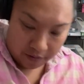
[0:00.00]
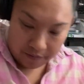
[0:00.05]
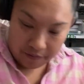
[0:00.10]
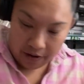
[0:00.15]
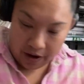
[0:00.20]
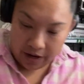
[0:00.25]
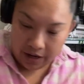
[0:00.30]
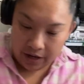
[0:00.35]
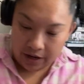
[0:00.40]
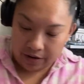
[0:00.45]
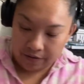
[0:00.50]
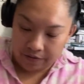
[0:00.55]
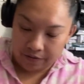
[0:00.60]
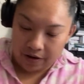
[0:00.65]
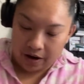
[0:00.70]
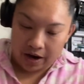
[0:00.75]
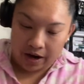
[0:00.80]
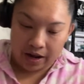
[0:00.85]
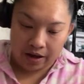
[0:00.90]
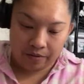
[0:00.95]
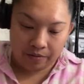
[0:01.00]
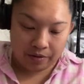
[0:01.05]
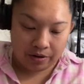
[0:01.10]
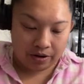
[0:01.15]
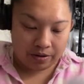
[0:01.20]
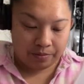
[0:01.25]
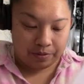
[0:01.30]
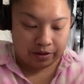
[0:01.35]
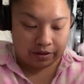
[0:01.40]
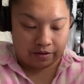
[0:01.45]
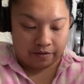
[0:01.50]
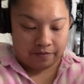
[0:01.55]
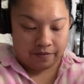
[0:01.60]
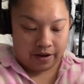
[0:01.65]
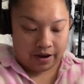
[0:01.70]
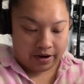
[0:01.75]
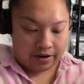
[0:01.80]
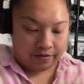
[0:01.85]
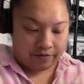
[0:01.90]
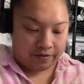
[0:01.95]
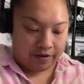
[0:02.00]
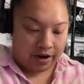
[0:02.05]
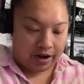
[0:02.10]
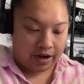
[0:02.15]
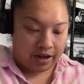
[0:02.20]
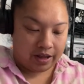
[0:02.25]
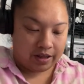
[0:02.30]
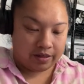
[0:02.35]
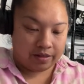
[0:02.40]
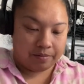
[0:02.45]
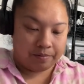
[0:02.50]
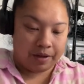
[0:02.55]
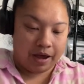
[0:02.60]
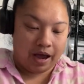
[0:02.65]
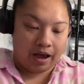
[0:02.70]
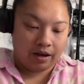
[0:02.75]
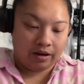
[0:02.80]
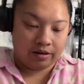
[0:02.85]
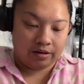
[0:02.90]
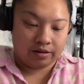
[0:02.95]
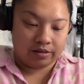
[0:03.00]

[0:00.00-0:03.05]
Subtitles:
Find It Friday. We're going to put the Find It Friday in the back.